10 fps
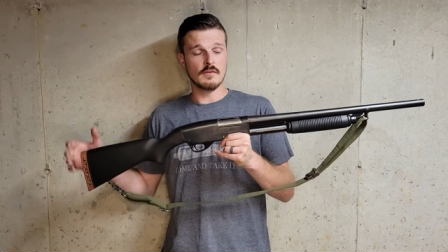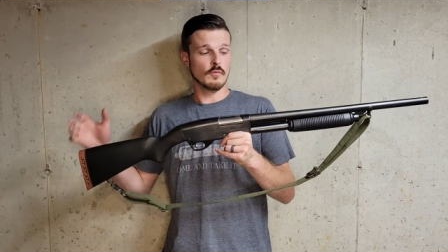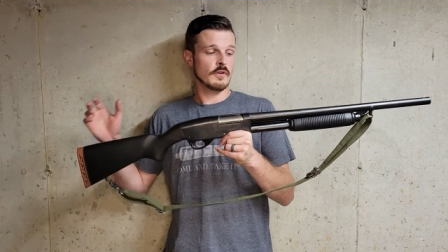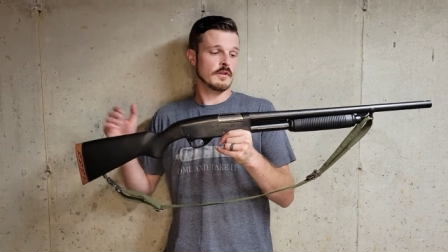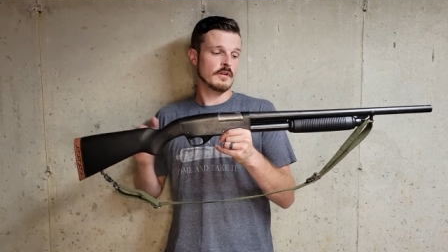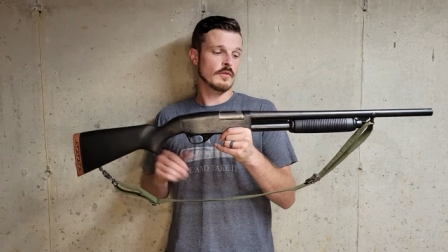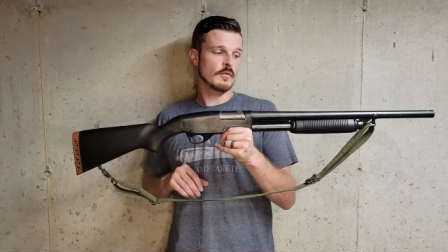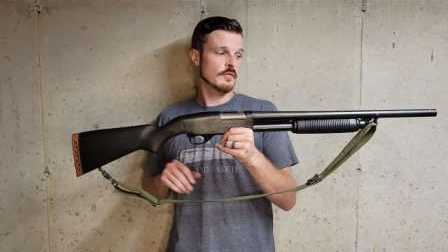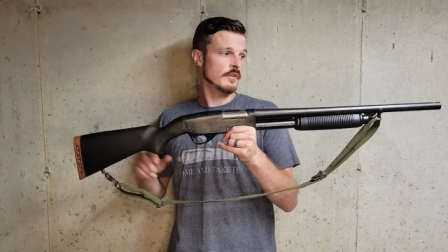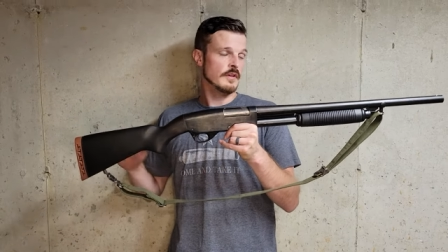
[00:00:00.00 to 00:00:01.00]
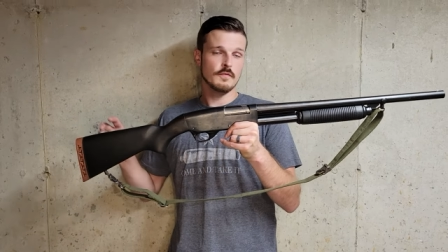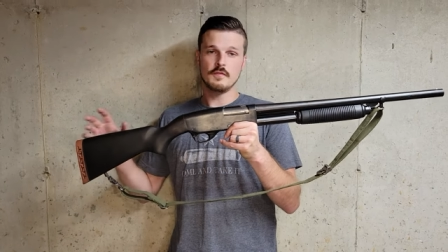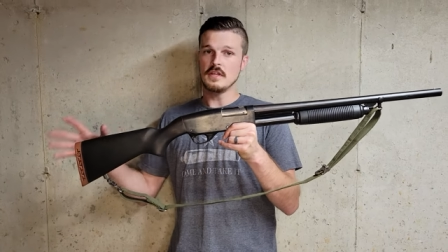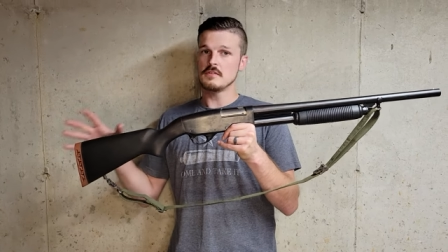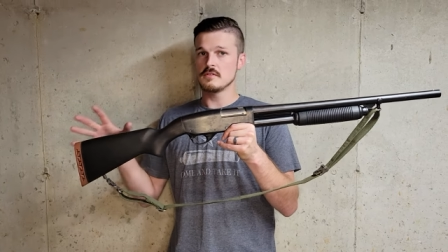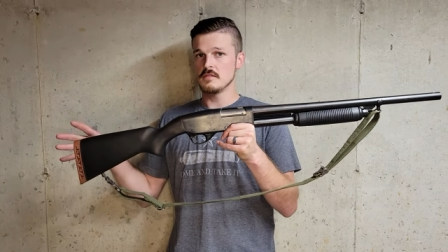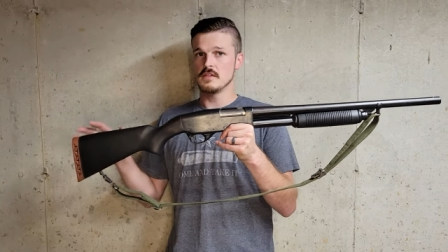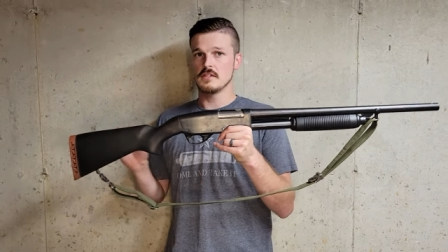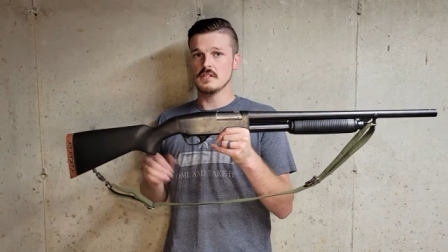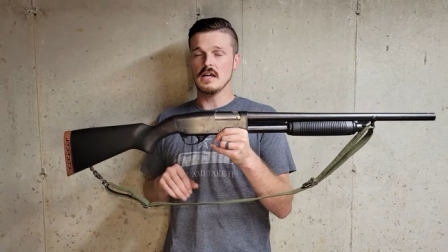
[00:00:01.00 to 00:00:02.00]
and we're gonna go over the features of
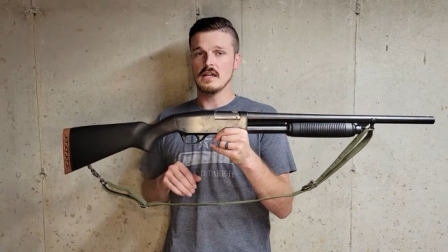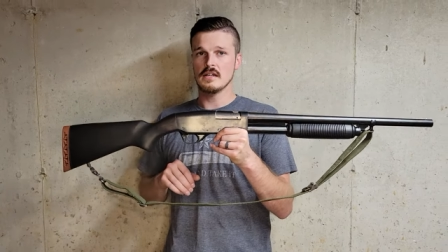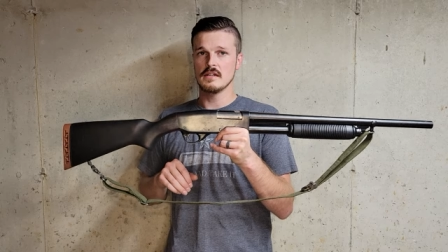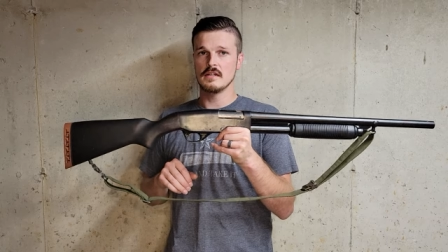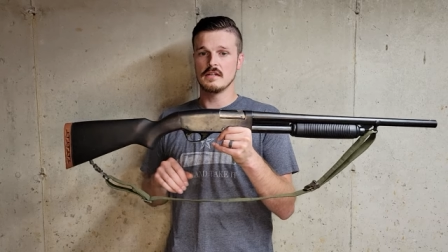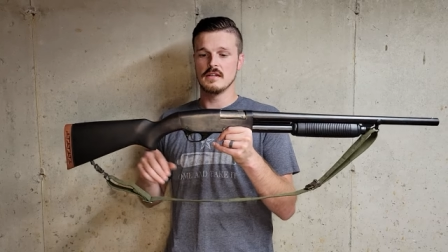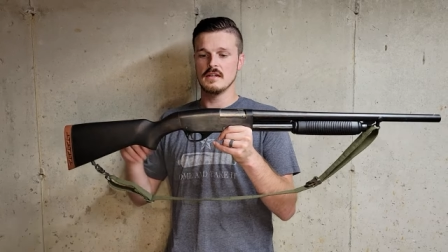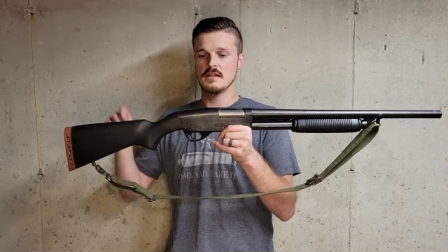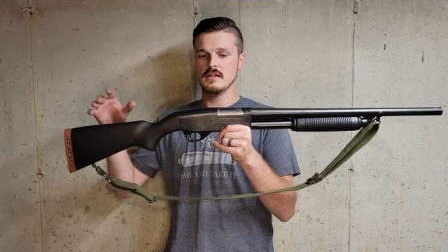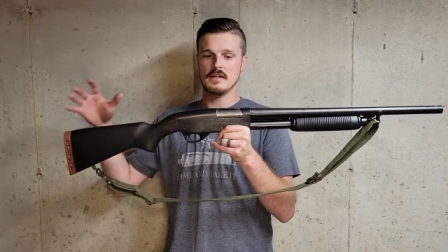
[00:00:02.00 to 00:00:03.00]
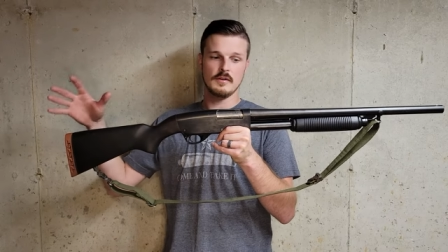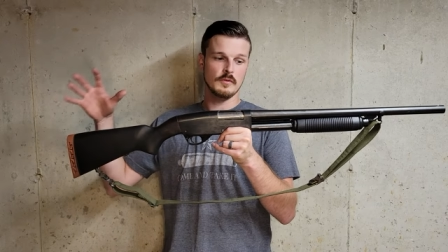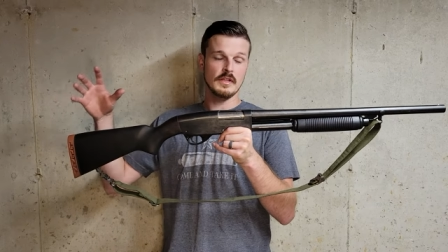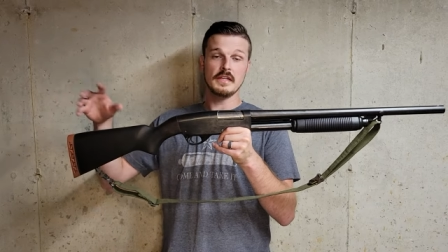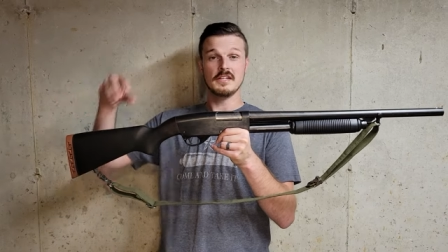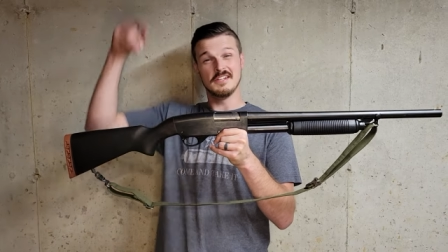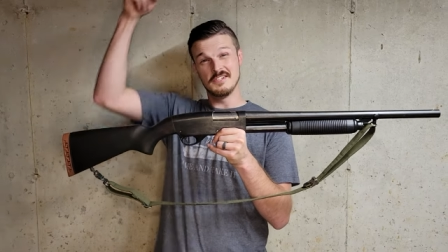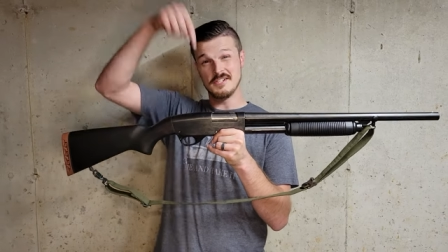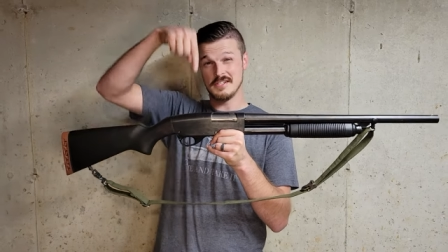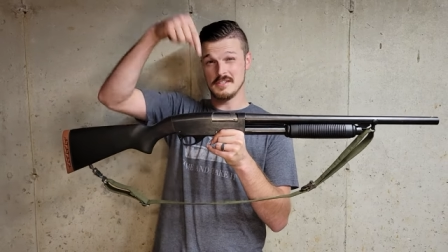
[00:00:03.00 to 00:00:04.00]
this shotgun related to
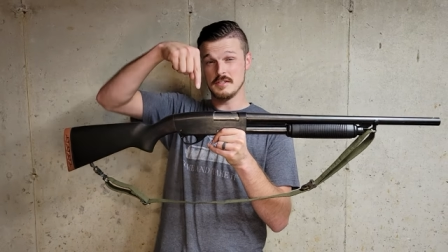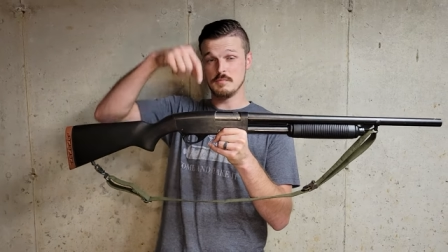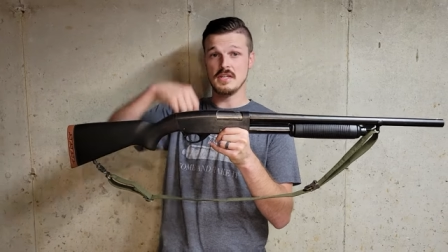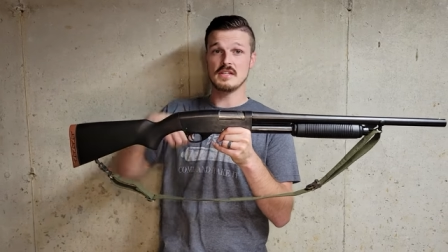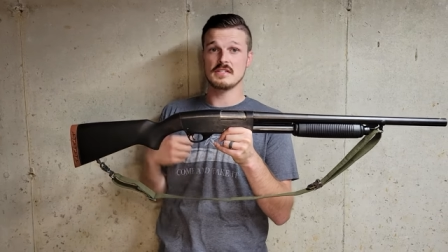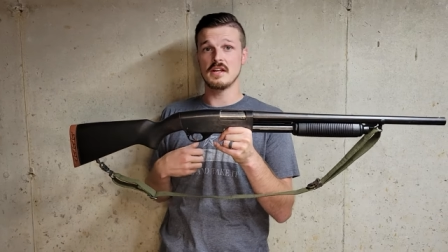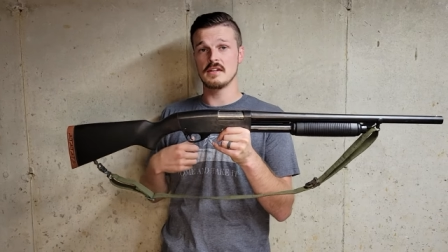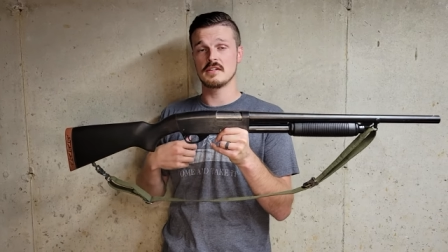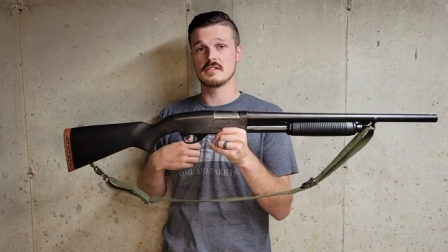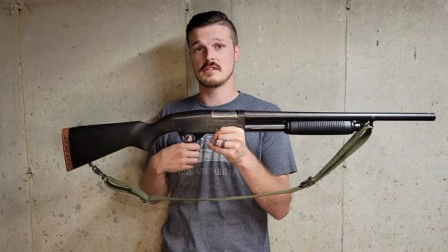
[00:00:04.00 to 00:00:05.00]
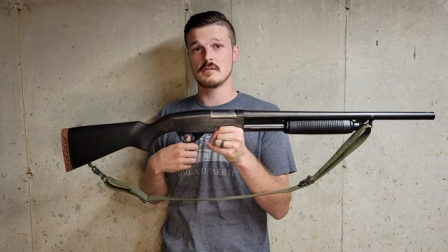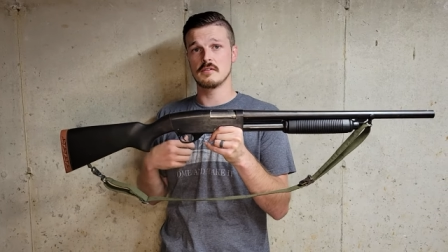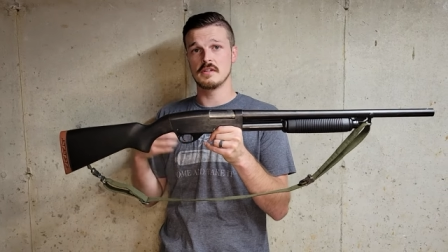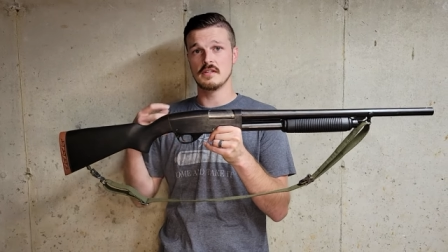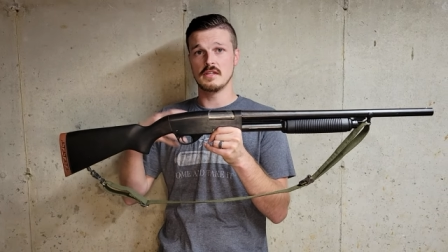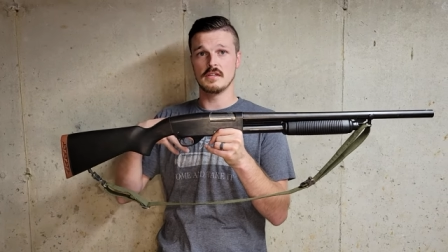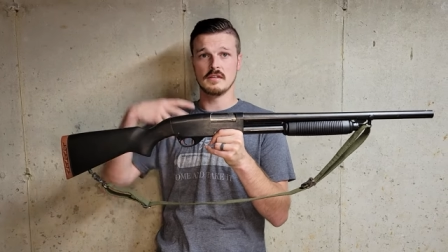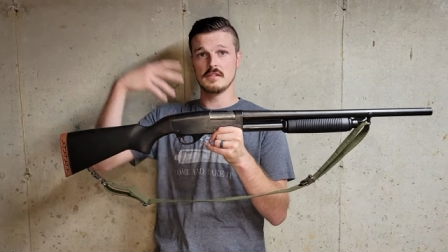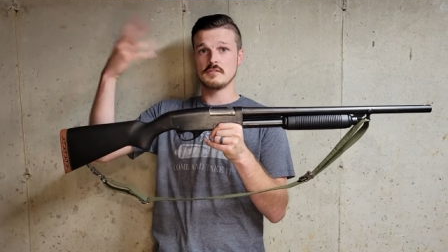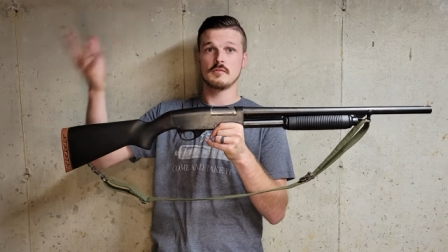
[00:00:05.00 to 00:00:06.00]
just this piece, not necessarily
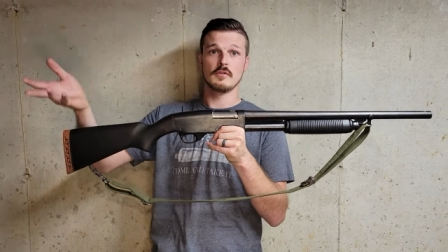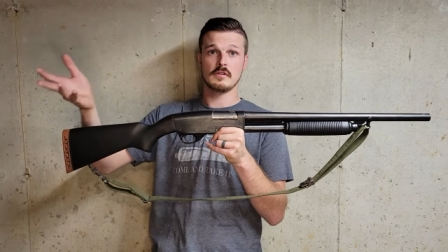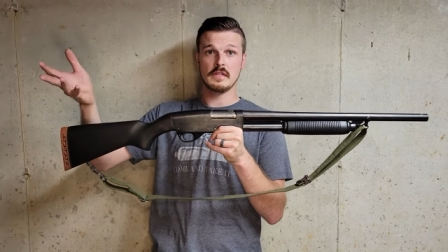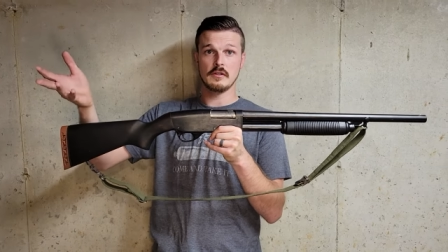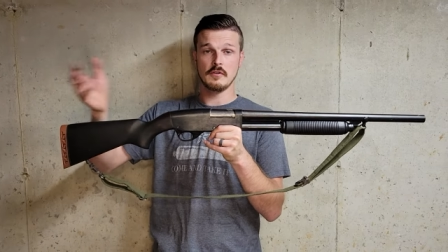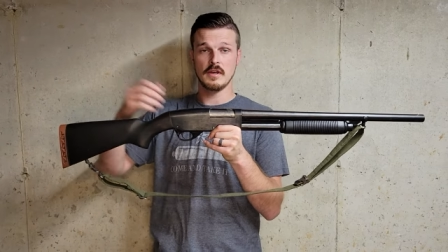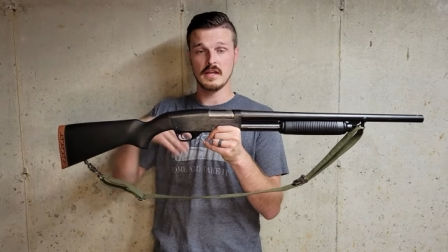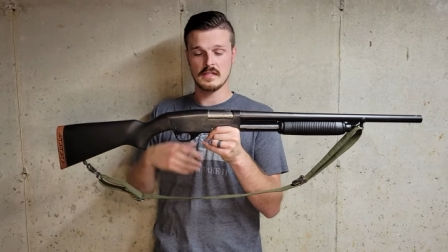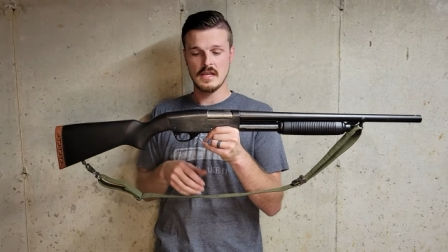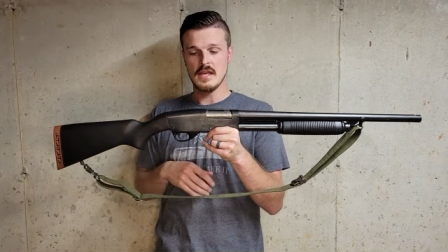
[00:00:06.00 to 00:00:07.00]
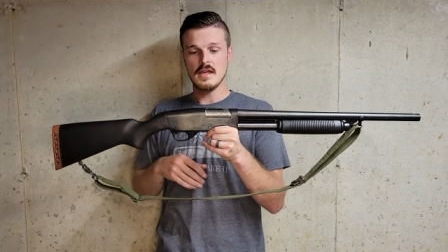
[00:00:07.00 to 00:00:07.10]
the historically correct.